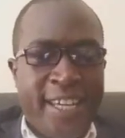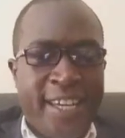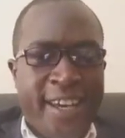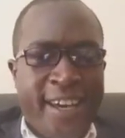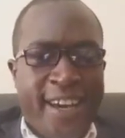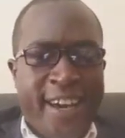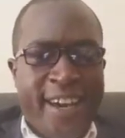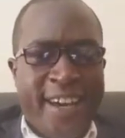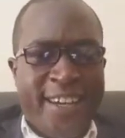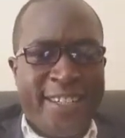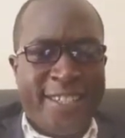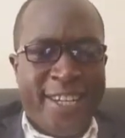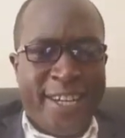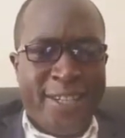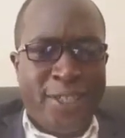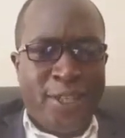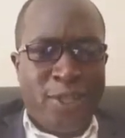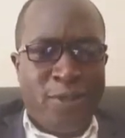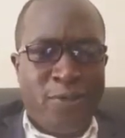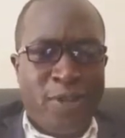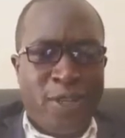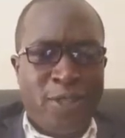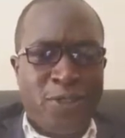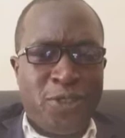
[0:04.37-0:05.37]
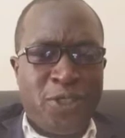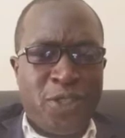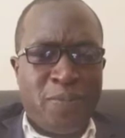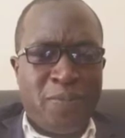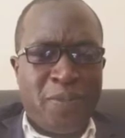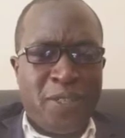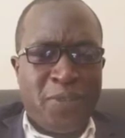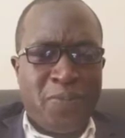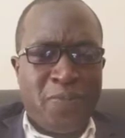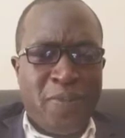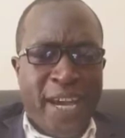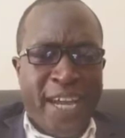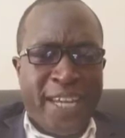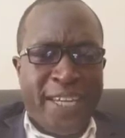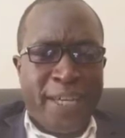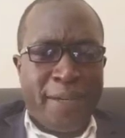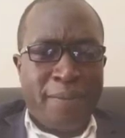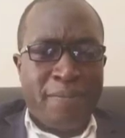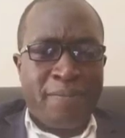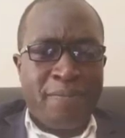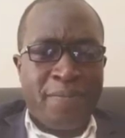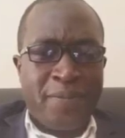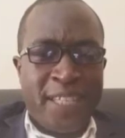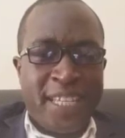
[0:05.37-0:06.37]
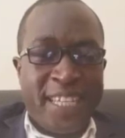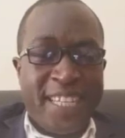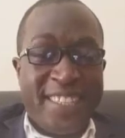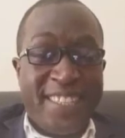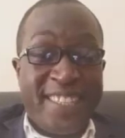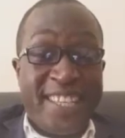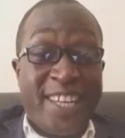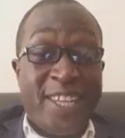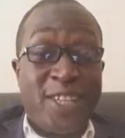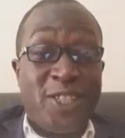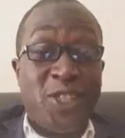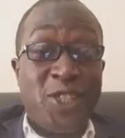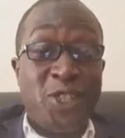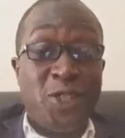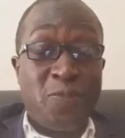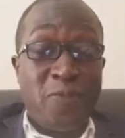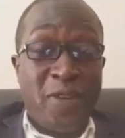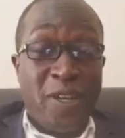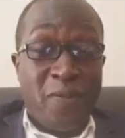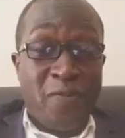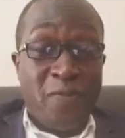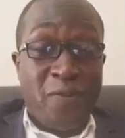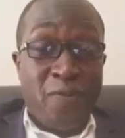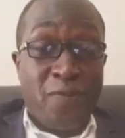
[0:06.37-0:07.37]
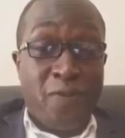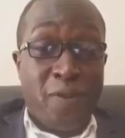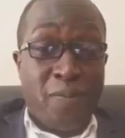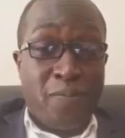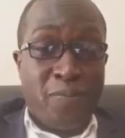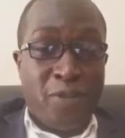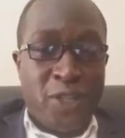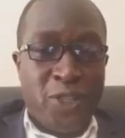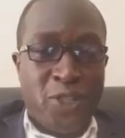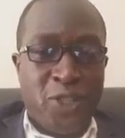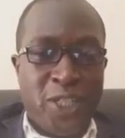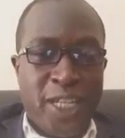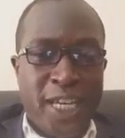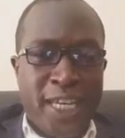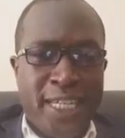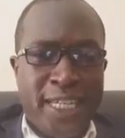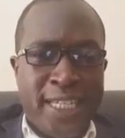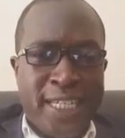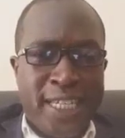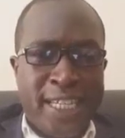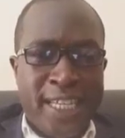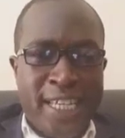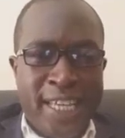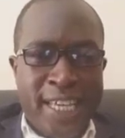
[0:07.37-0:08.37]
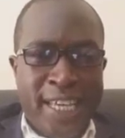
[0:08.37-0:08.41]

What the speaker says: Daniel Walusimbi is my name, the legitimate FUFA president.